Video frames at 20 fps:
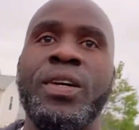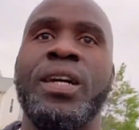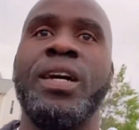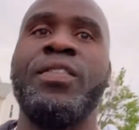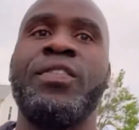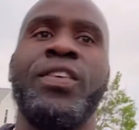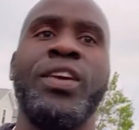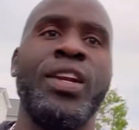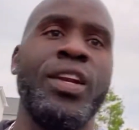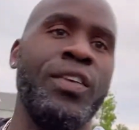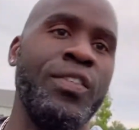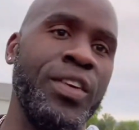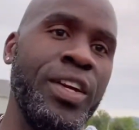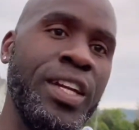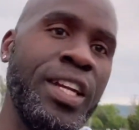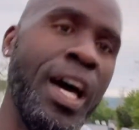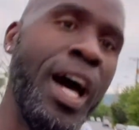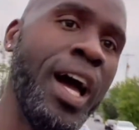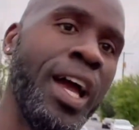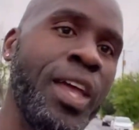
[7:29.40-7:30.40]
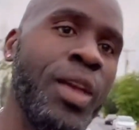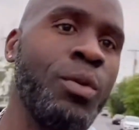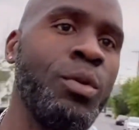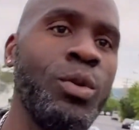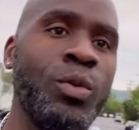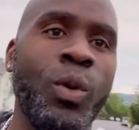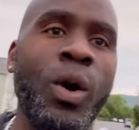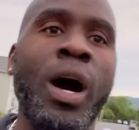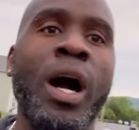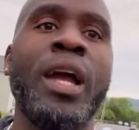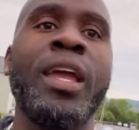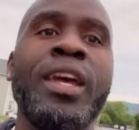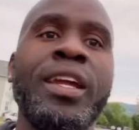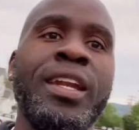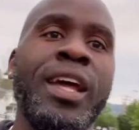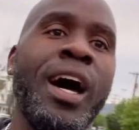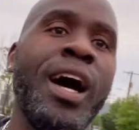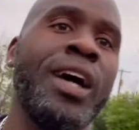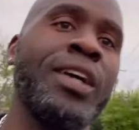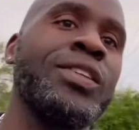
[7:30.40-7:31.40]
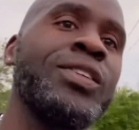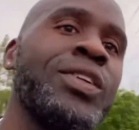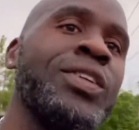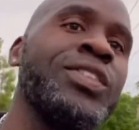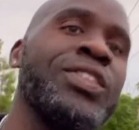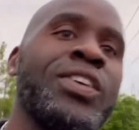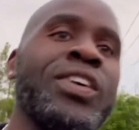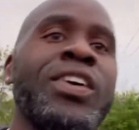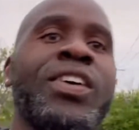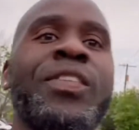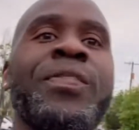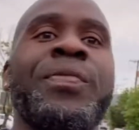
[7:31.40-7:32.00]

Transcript: you love your dog, you will walk your dog too. So